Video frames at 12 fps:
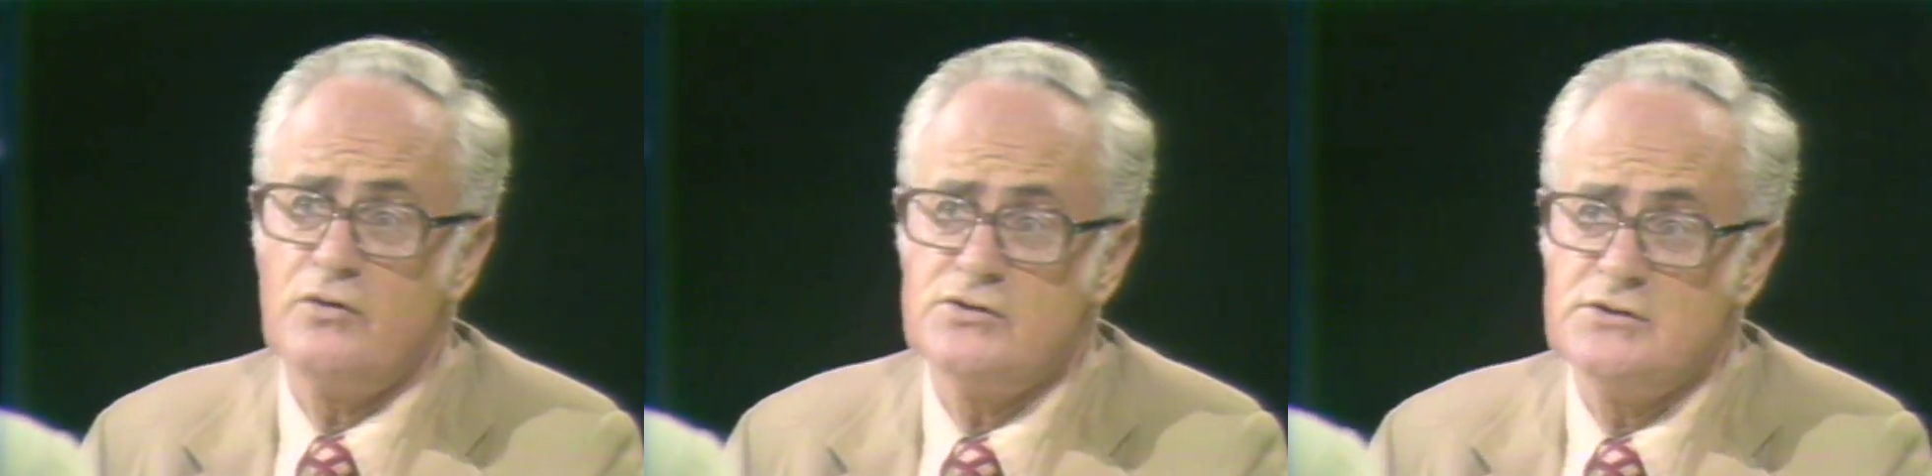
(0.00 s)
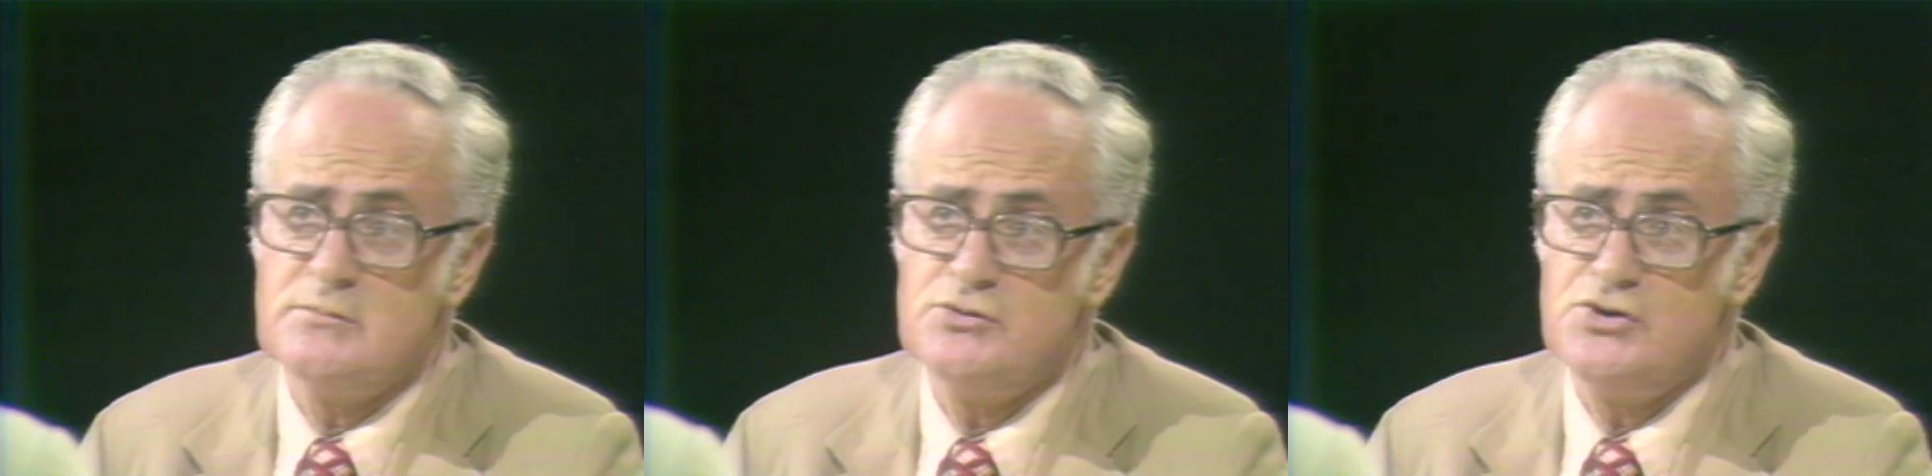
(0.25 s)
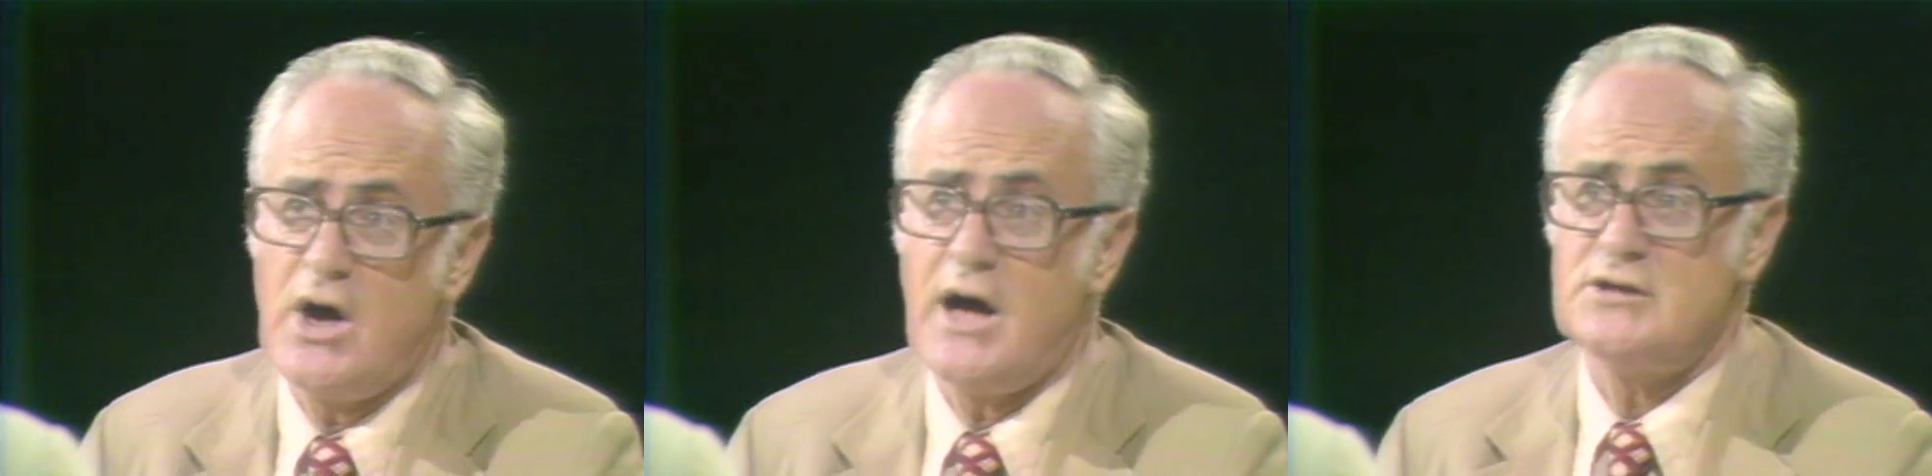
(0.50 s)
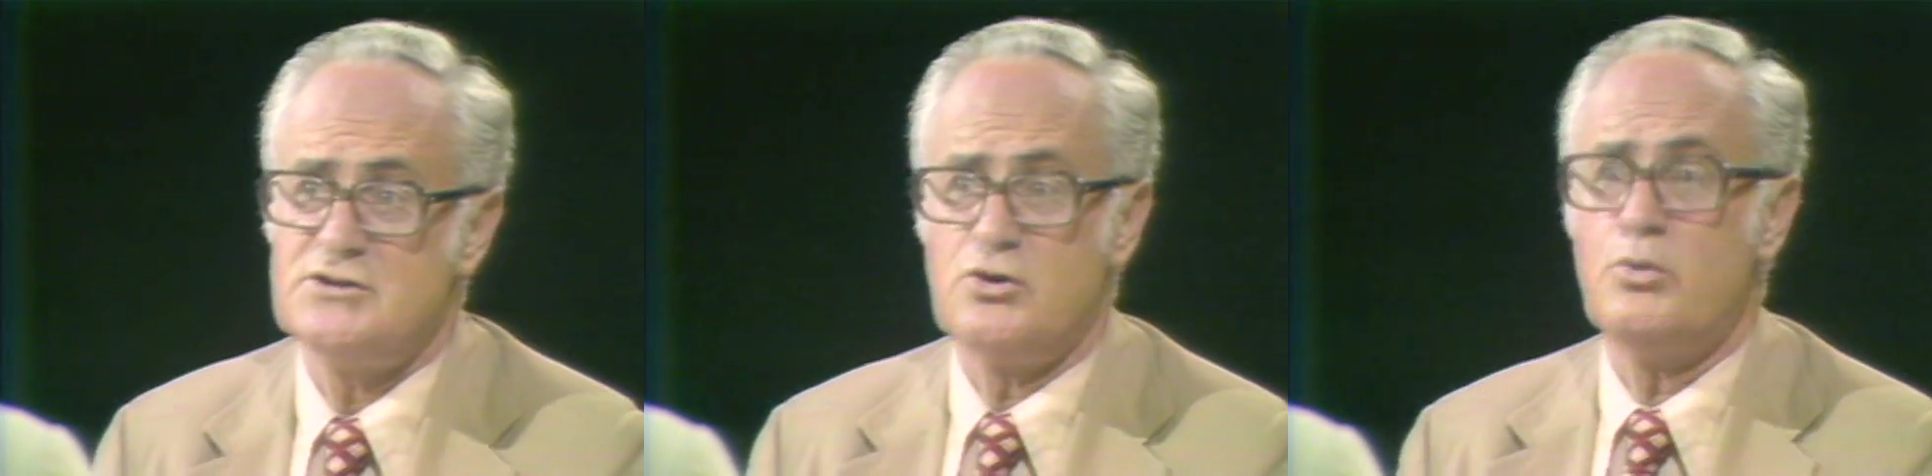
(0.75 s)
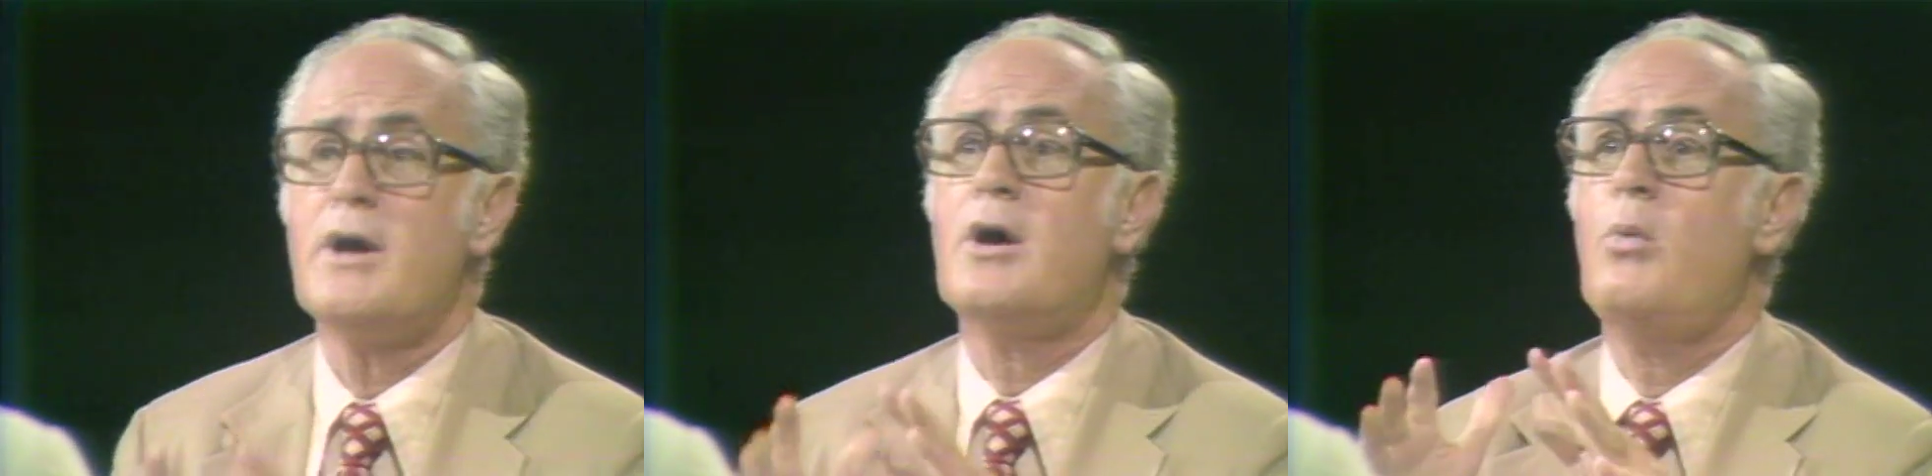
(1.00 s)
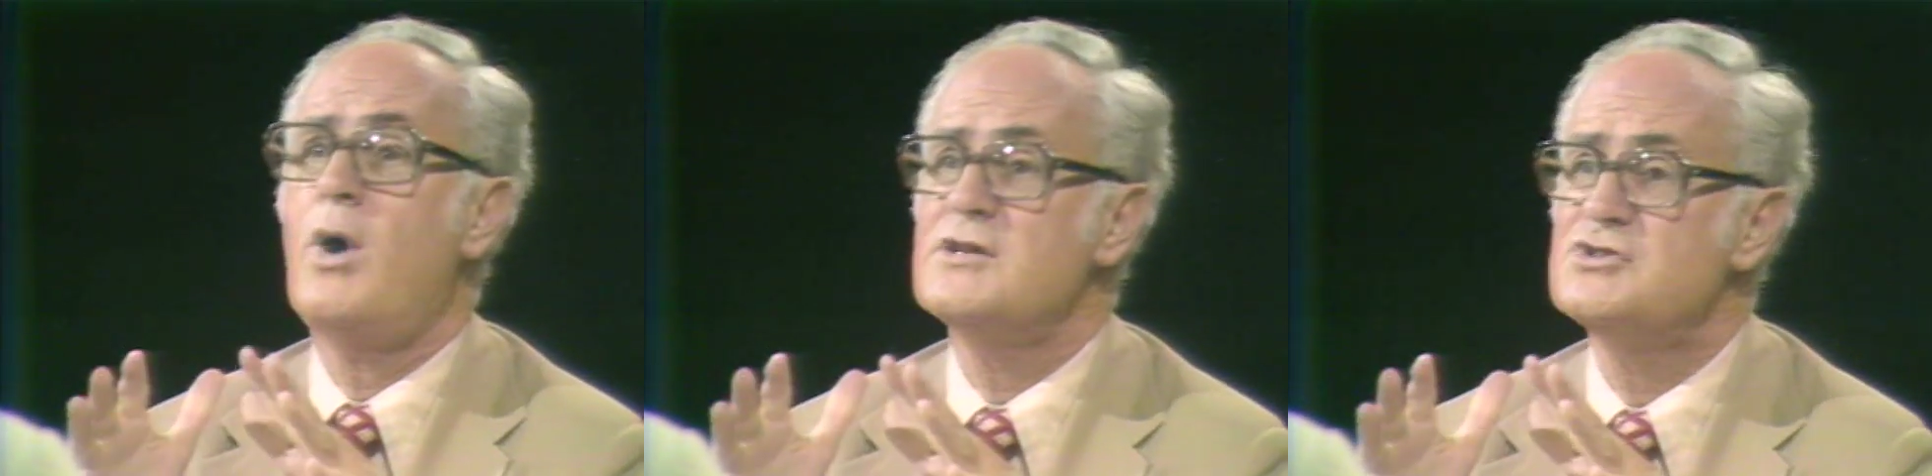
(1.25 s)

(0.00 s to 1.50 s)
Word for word: for some shocks. So the